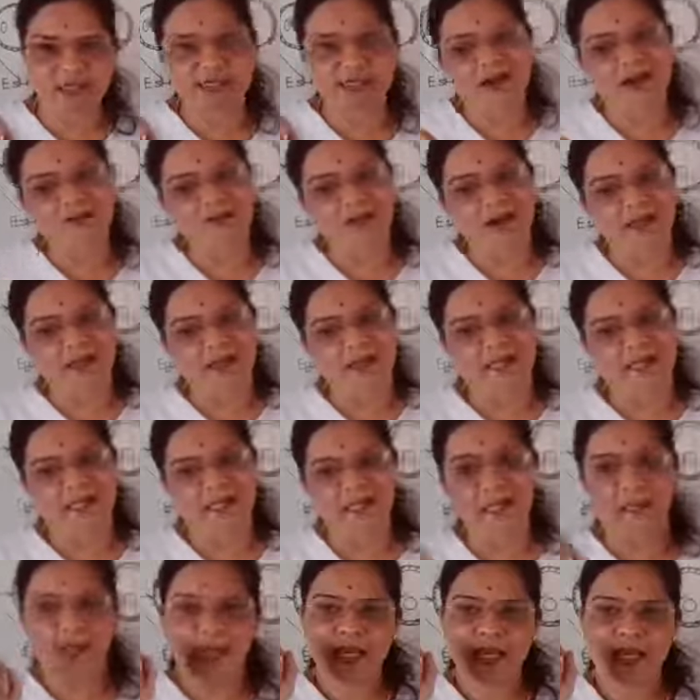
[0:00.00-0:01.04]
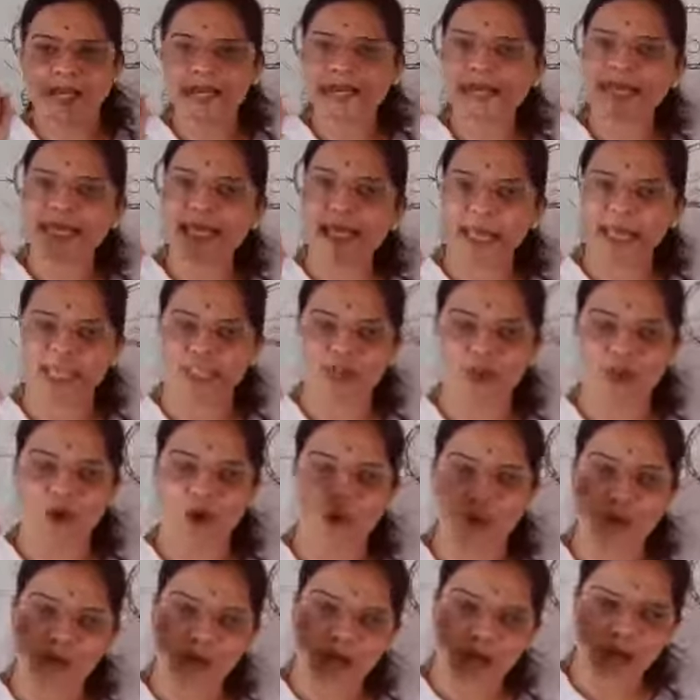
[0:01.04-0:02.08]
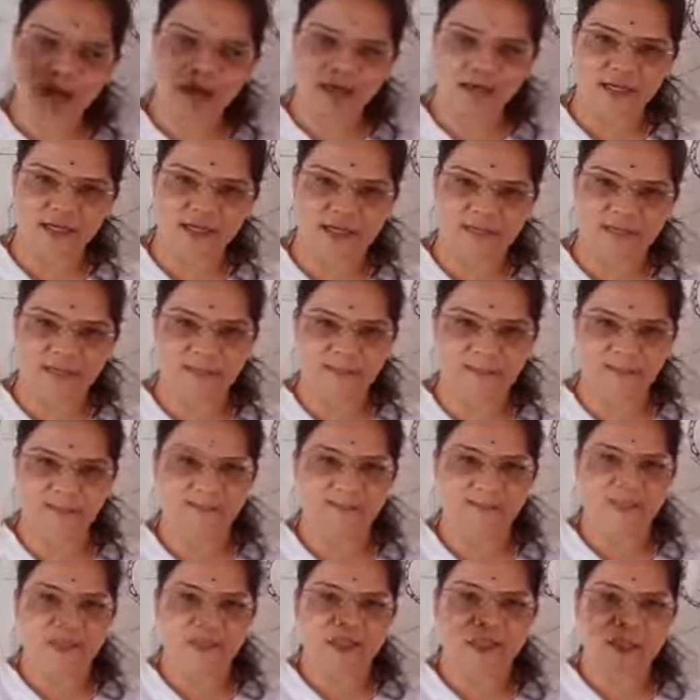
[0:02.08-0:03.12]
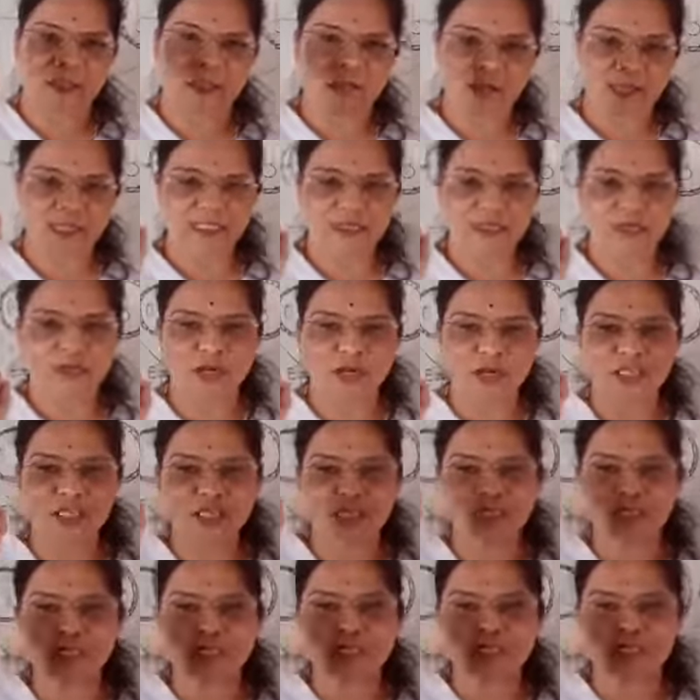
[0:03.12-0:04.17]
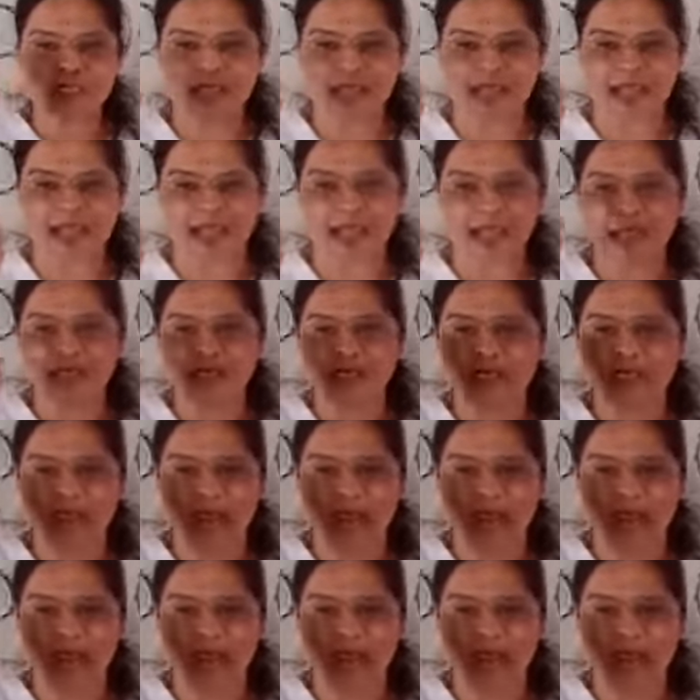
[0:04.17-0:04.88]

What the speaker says: Otherwise, in case of girls, the menstruation cycle